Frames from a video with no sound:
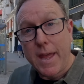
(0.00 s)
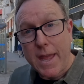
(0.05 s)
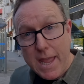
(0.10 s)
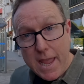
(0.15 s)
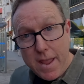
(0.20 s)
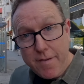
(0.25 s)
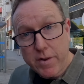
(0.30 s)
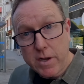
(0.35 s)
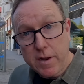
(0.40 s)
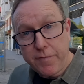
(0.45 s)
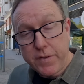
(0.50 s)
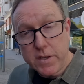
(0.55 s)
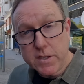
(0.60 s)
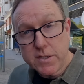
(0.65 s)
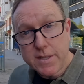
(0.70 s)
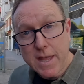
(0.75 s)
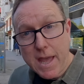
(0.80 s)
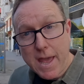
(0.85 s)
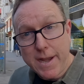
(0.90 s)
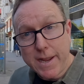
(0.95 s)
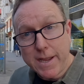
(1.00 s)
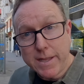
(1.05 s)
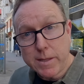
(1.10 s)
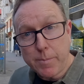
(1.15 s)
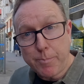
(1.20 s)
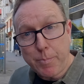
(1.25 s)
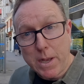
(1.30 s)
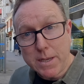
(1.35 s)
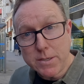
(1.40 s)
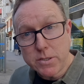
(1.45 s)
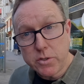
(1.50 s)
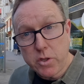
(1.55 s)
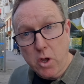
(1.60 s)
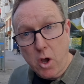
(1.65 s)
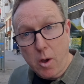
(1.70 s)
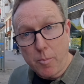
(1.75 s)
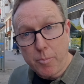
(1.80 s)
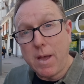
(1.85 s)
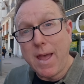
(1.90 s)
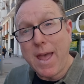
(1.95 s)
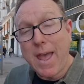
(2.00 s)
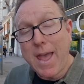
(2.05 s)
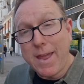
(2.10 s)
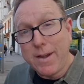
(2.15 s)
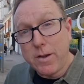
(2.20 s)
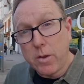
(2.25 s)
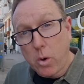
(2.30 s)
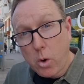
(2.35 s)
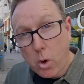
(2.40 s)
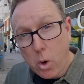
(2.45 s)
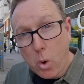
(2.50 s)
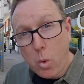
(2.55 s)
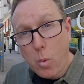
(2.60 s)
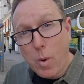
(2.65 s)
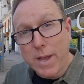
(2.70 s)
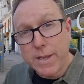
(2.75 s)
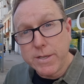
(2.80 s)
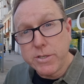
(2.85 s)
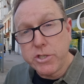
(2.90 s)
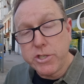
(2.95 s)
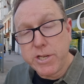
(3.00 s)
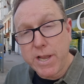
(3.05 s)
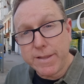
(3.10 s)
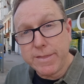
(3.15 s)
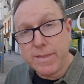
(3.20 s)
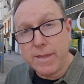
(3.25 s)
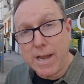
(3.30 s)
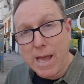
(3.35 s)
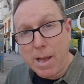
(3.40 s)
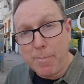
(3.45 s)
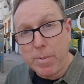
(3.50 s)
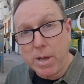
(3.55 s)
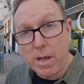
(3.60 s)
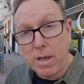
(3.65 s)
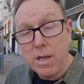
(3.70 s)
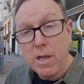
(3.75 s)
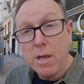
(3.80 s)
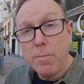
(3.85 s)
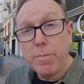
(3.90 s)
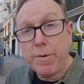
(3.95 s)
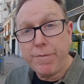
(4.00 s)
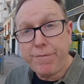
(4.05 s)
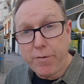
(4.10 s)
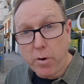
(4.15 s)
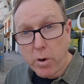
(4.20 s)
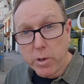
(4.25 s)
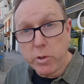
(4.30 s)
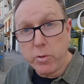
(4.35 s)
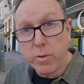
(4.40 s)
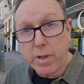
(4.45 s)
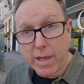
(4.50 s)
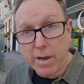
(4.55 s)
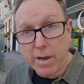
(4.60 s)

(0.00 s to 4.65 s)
even if you're standing at the bus stop. And always check the number before you get